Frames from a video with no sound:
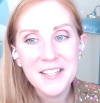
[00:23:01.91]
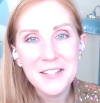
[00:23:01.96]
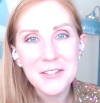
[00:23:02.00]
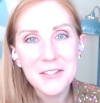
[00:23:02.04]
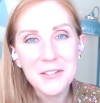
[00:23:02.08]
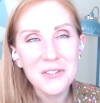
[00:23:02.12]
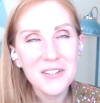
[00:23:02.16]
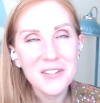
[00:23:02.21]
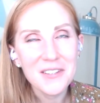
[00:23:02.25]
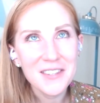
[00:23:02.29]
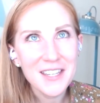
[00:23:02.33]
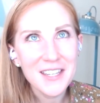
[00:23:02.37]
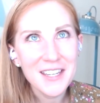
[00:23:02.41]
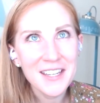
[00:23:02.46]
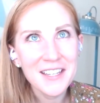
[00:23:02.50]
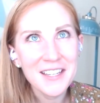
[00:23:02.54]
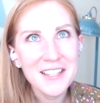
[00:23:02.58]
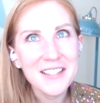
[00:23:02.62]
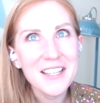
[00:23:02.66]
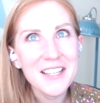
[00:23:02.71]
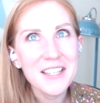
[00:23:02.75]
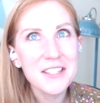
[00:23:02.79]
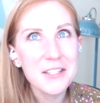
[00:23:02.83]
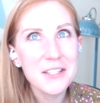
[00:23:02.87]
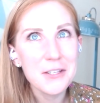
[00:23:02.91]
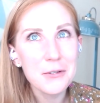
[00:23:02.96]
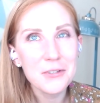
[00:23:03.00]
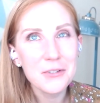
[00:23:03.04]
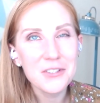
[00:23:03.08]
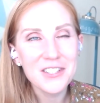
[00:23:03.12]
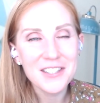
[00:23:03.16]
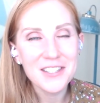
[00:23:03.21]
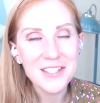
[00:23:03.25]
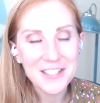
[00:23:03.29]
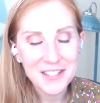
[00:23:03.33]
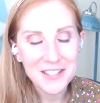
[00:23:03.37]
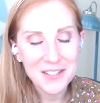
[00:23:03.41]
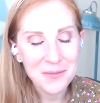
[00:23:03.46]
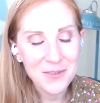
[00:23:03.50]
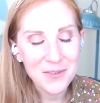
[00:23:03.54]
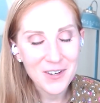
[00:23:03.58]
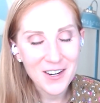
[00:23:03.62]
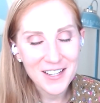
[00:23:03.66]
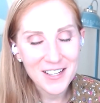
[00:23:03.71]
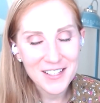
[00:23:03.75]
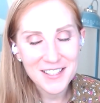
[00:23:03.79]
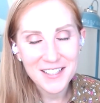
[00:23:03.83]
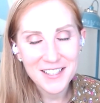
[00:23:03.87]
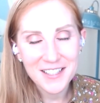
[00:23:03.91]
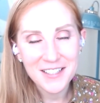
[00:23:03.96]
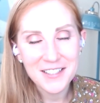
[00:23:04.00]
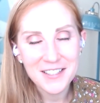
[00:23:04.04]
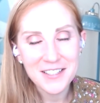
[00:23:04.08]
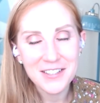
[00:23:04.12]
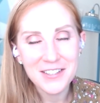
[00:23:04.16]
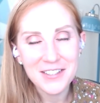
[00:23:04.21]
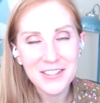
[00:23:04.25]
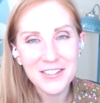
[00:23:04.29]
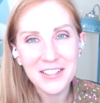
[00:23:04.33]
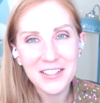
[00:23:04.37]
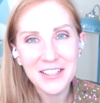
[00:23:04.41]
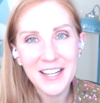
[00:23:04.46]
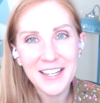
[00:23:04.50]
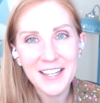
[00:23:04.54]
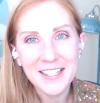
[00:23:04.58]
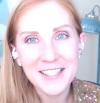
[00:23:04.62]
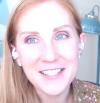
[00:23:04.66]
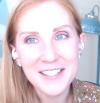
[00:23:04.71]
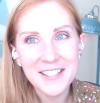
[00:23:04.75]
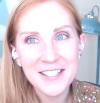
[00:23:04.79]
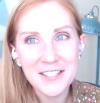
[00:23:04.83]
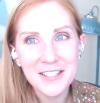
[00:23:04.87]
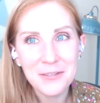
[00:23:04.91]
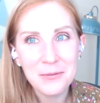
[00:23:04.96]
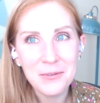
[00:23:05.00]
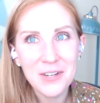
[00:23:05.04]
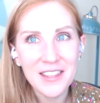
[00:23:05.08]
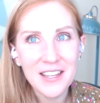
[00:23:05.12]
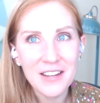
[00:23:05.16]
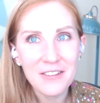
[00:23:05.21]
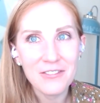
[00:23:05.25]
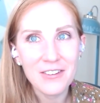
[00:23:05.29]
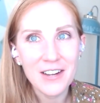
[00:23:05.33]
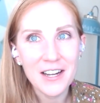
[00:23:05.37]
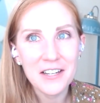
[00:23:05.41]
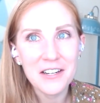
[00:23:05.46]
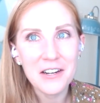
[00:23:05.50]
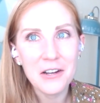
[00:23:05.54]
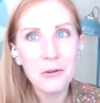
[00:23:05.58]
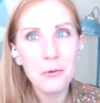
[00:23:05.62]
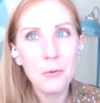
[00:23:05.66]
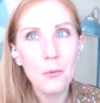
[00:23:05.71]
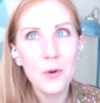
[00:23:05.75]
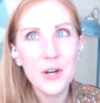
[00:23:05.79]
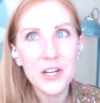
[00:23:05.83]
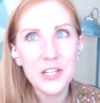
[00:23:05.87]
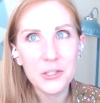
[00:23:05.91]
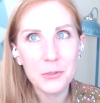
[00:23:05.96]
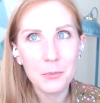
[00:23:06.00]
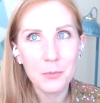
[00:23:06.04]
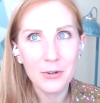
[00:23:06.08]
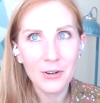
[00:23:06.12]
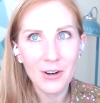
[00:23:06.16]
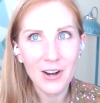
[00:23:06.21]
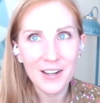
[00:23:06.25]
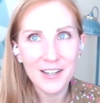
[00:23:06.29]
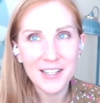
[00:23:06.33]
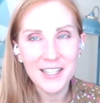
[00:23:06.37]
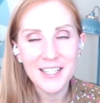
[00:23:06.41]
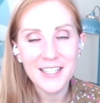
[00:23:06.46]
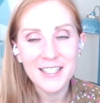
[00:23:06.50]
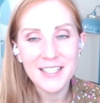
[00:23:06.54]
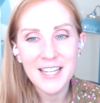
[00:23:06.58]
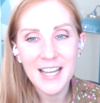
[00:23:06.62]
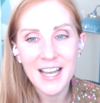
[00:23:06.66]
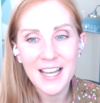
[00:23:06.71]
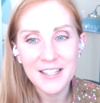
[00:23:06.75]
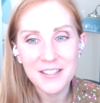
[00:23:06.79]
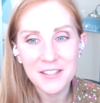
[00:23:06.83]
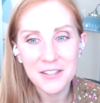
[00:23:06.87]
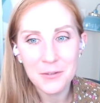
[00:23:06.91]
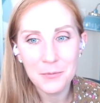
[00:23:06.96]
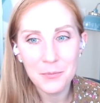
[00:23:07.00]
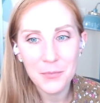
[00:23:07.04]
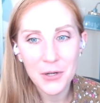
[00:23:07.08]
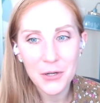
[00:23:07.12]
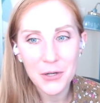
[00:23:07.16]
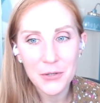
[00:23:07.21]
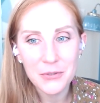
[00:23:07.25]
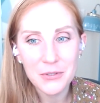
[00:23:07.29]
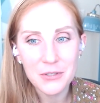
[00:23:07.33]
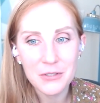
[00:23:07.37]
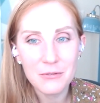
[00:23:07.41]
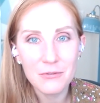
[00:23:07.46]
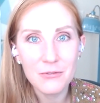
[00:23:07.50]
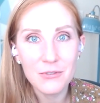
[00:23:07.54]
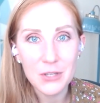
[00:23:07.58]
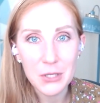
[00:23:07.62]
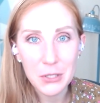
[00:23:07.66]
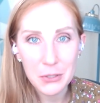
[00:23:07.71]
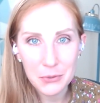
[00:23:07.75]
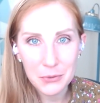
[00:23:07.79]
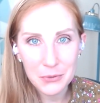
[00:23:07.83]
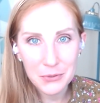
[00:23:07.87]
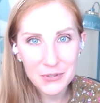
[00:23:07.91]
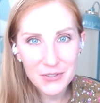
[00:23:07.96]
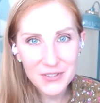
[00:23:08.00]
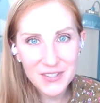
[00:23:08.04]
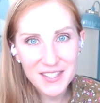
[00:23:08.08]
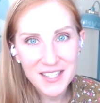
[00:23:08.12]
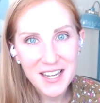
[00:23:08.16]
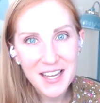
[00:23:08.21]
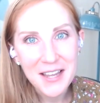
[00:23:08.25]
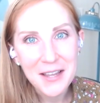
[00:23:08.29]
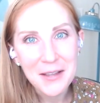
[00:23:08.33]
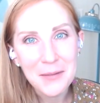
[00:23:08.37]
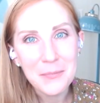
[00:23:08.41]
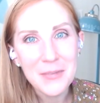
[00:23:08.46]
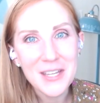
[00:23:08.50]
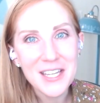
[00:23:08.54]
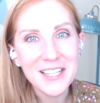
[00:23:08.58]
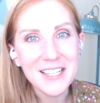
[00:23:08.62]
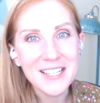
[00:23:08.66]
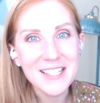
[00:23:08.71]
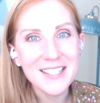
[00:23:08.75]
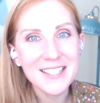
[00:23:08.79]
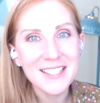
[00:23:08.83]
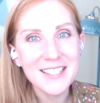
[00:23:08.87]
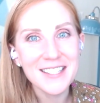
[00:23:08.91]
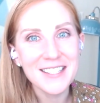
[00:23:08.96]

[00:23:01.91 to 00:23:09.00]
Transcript: So, the thing that's usually surprising to clients is when they find out which product has the most views, because mm-hmm.